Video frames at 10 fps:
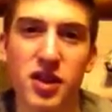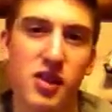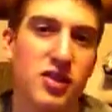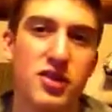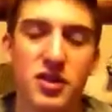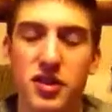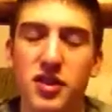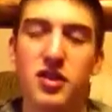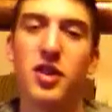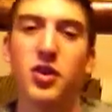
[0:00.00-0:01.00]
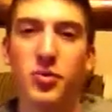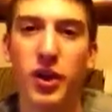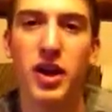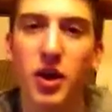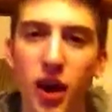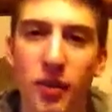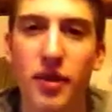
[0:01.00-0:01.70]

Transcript: You just, you're playing co-op.